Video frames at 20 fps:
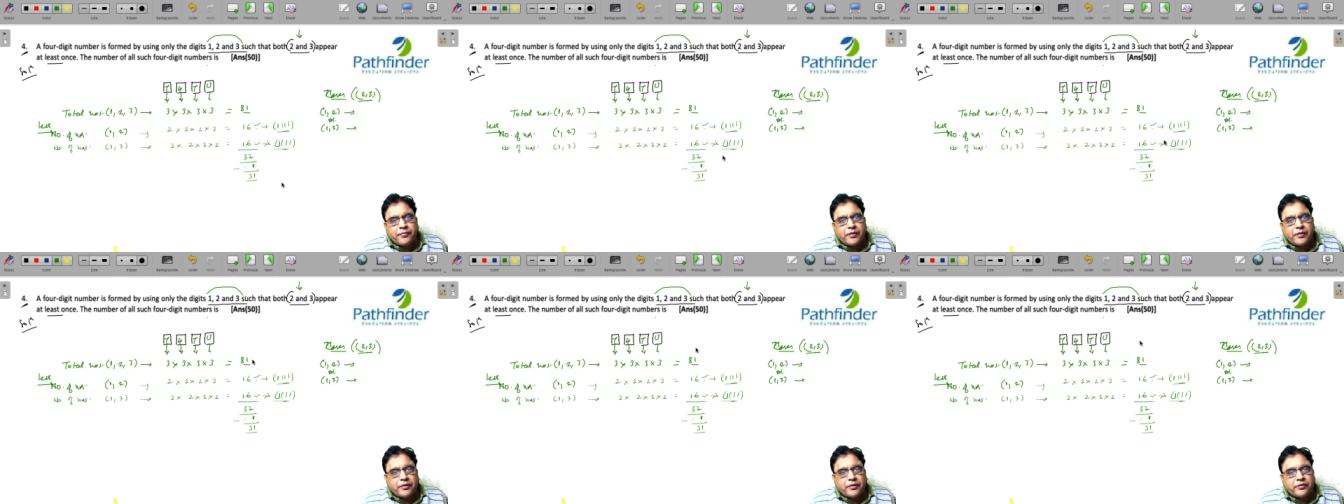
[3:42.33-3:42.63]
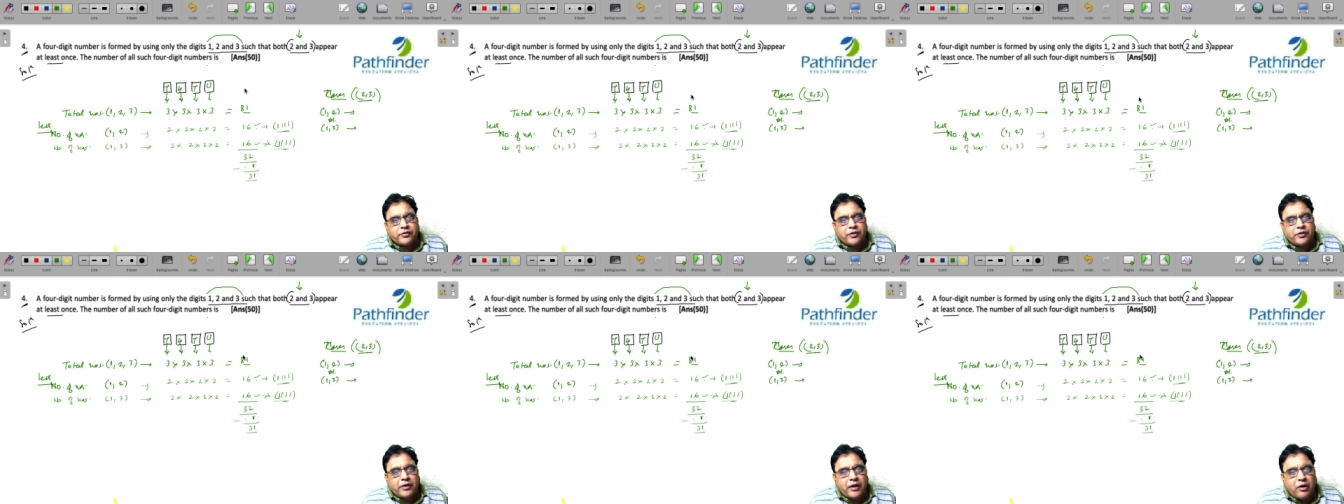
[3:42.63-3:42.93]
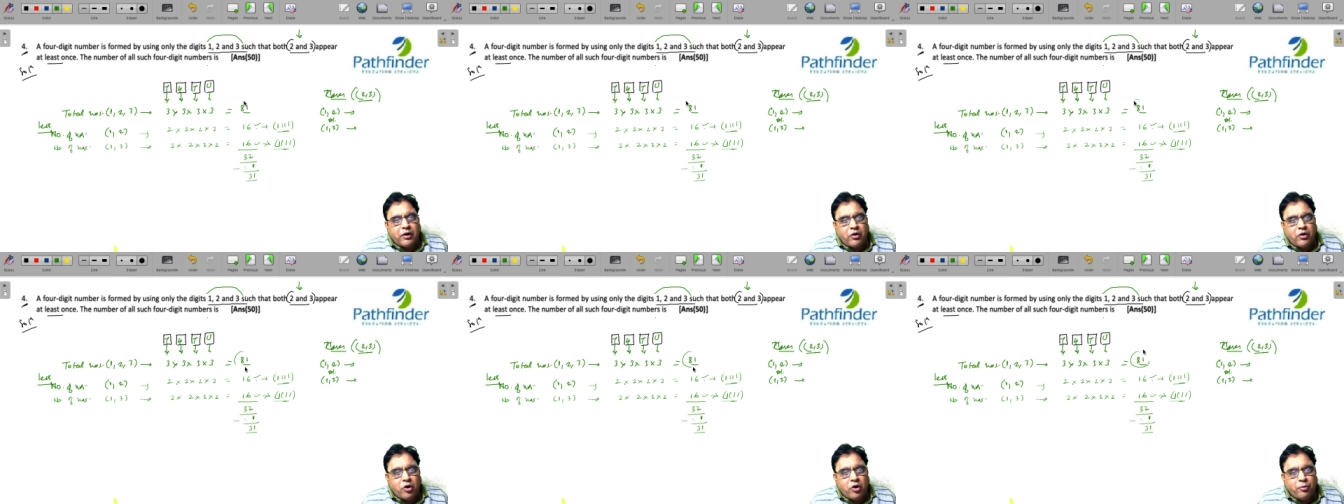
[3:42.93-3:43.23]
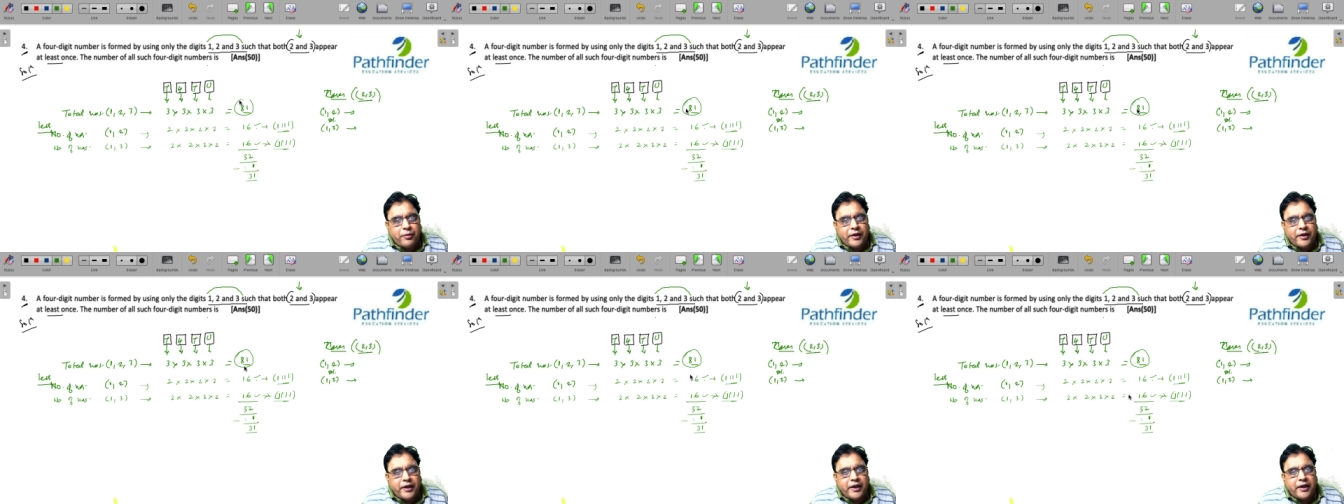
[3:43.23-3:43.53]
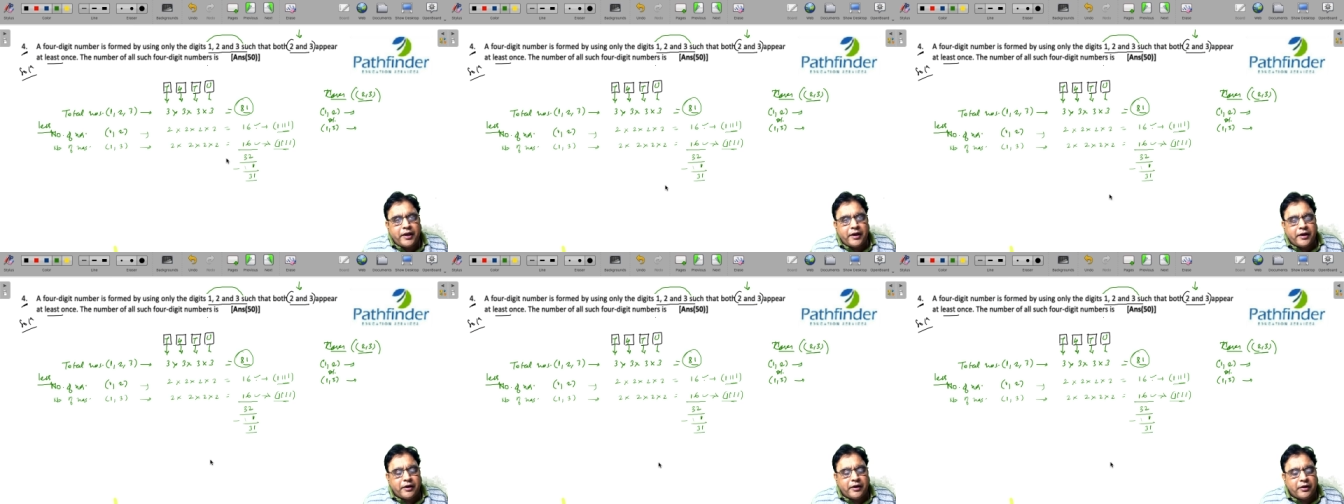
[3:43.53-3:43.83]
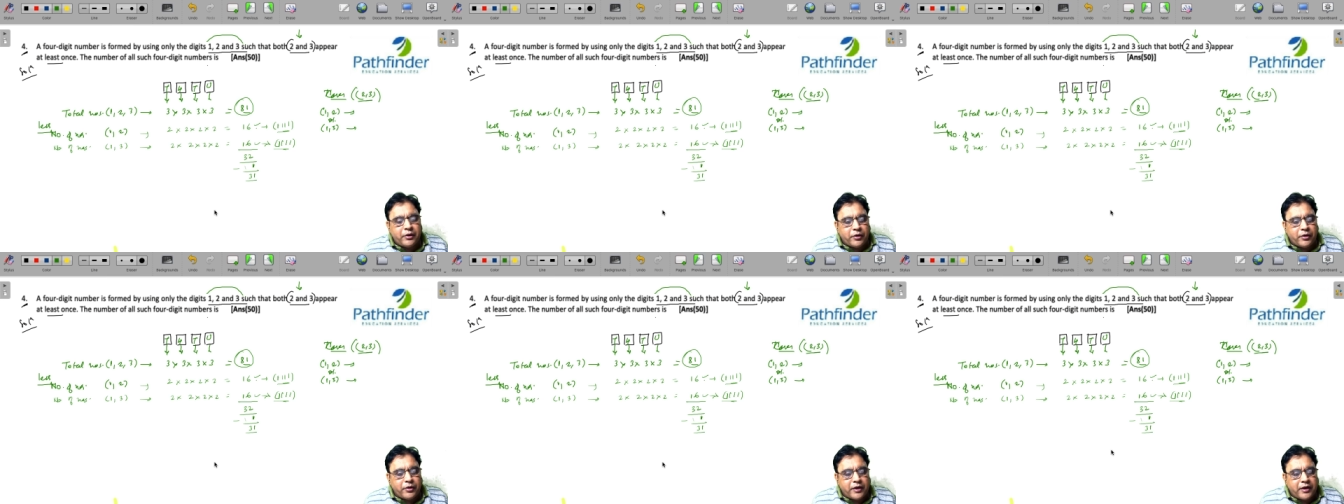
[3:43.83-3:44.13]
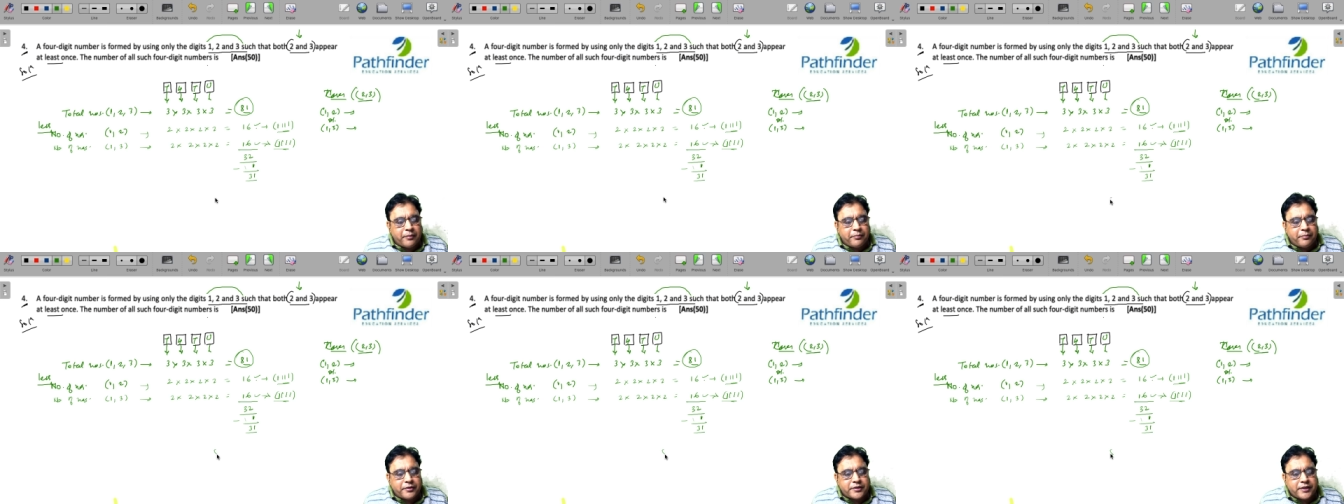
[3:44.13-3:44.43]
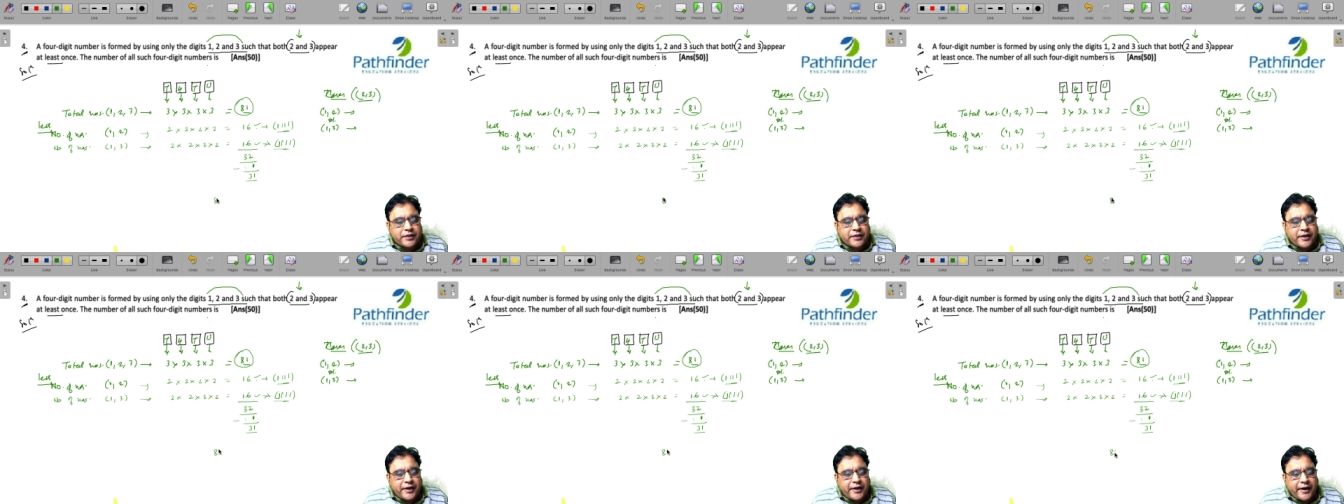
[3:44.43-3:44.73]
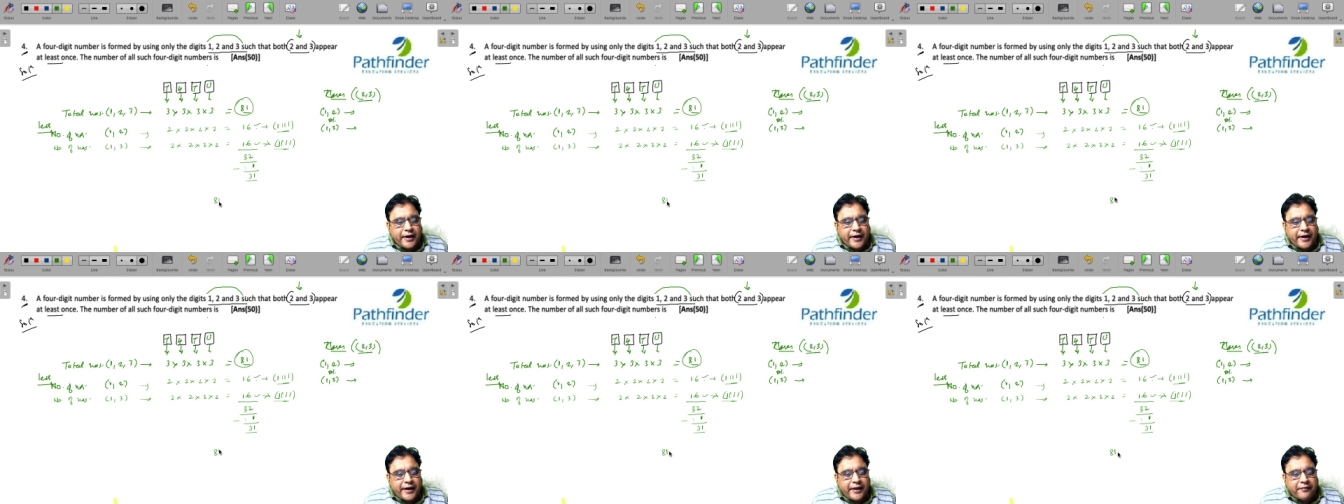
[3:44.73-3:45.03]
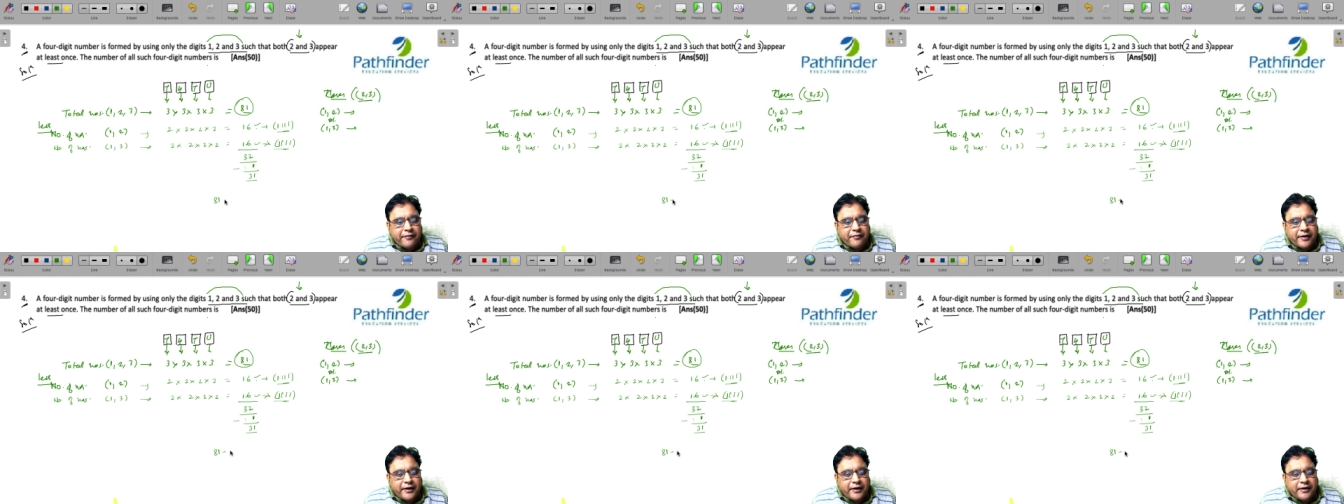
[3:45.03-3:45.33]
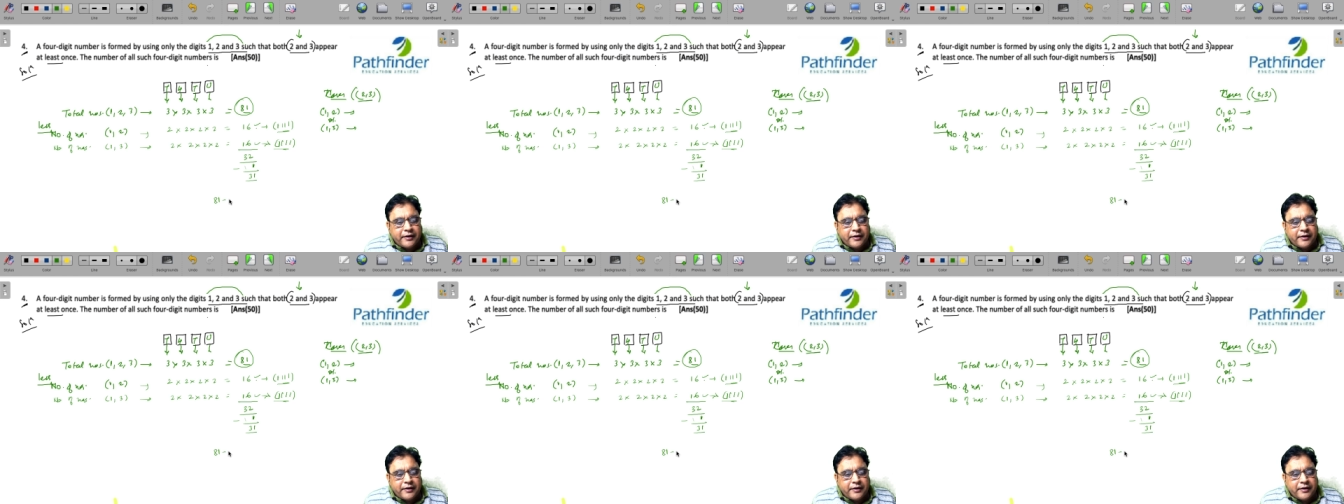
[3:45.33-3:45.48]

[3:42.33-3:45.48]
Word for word: so now how many total numbers are there 81